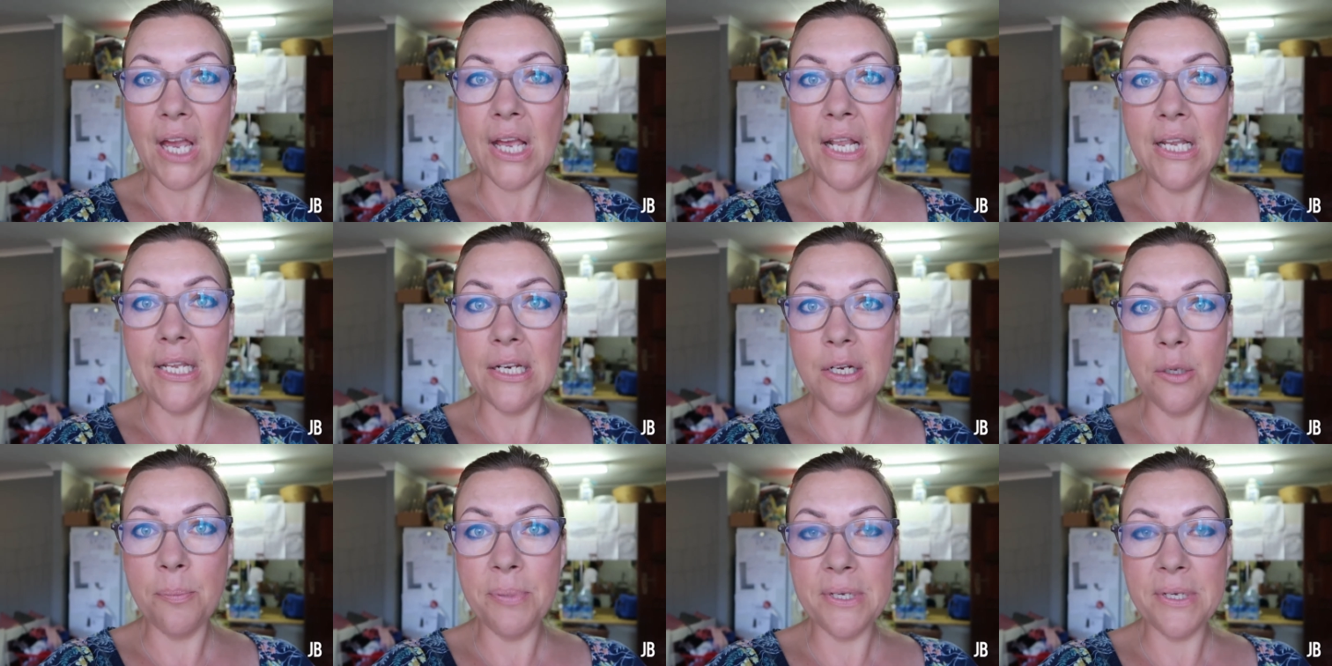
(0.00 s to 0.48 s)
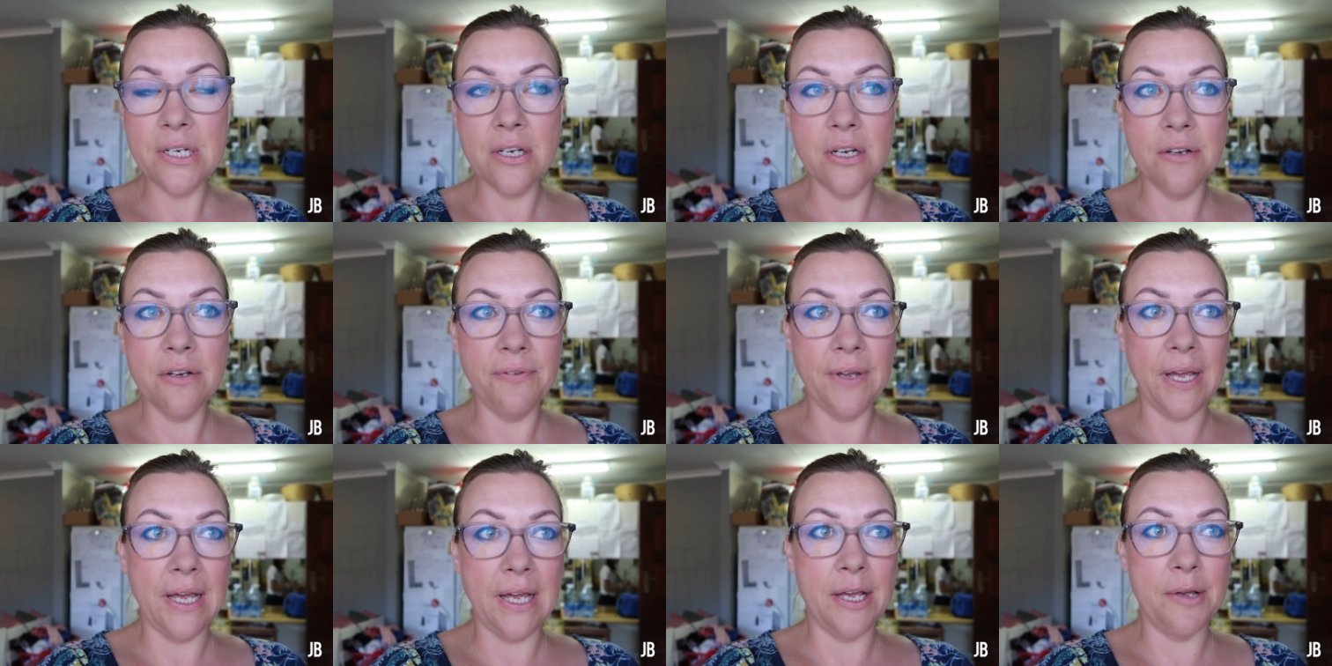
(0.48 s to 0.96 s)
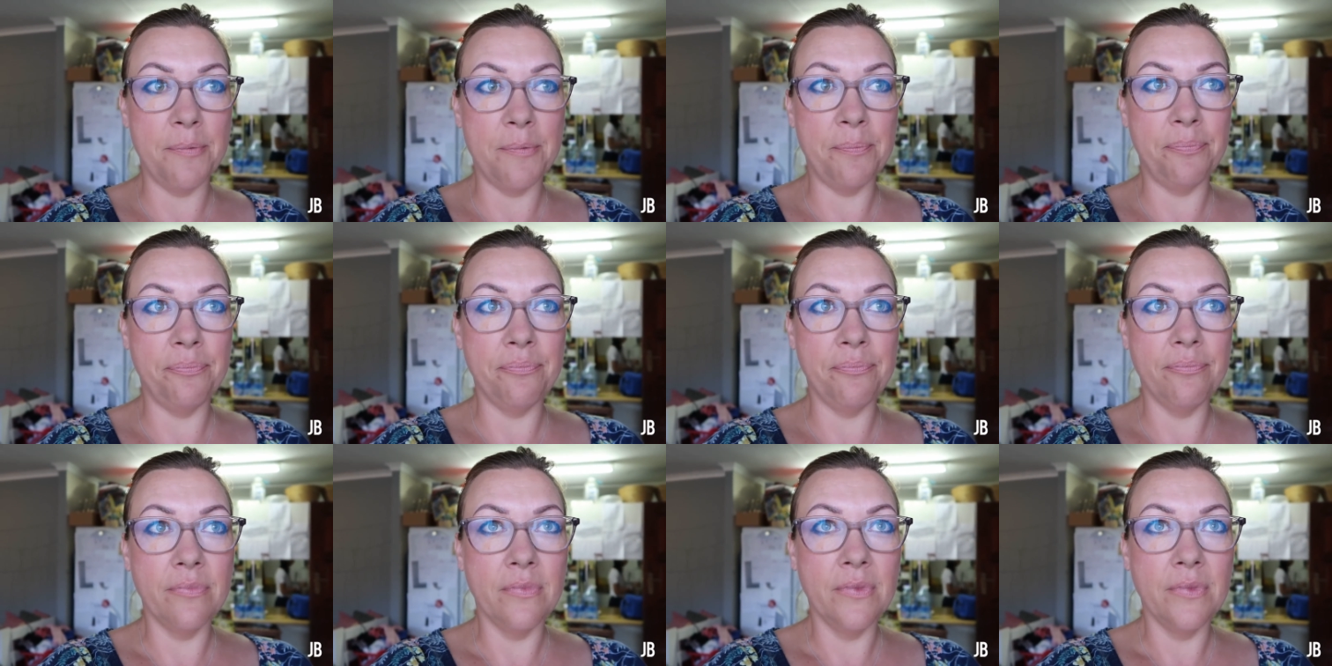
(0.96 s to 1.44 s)
a little bit of
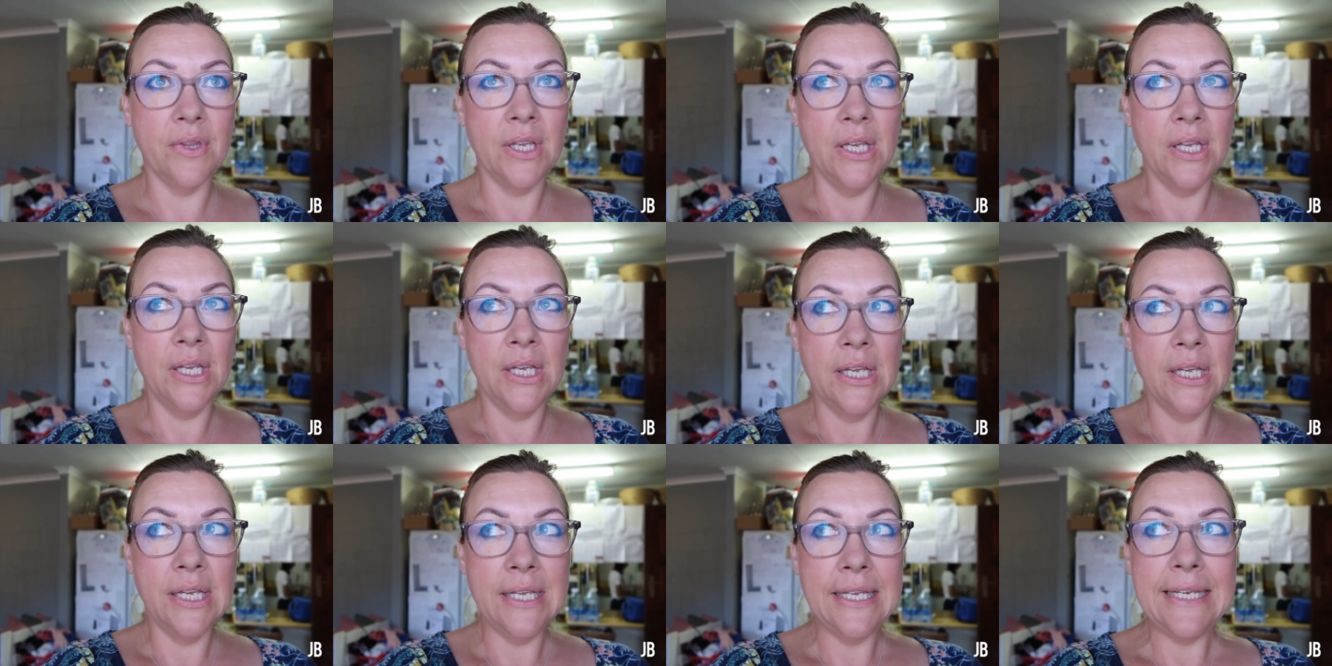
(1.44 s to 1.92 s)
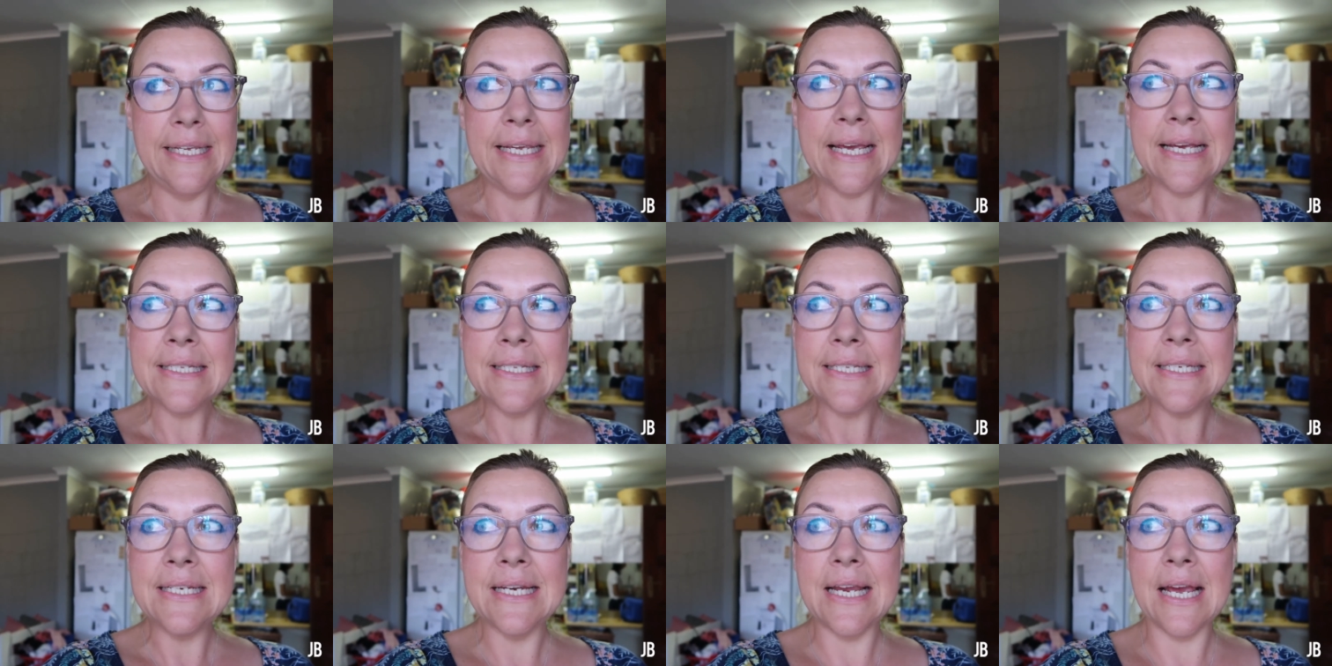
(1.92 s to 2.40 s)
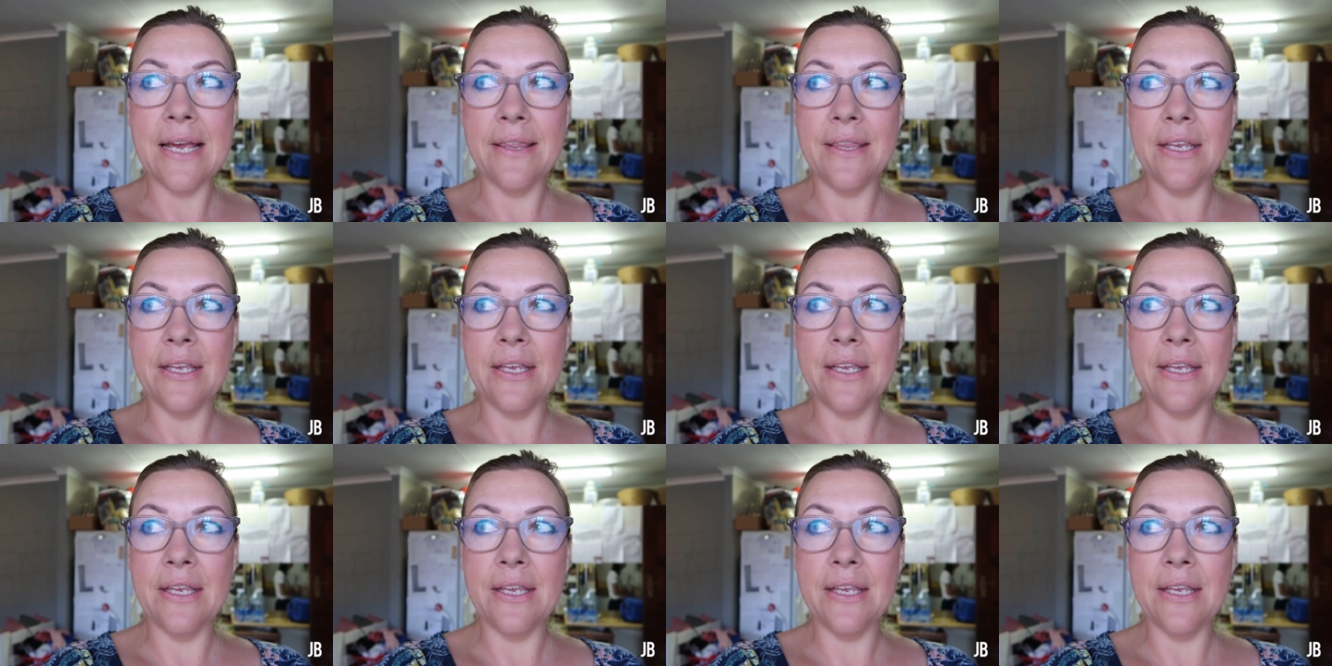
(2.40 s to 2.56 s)
um, yesterday,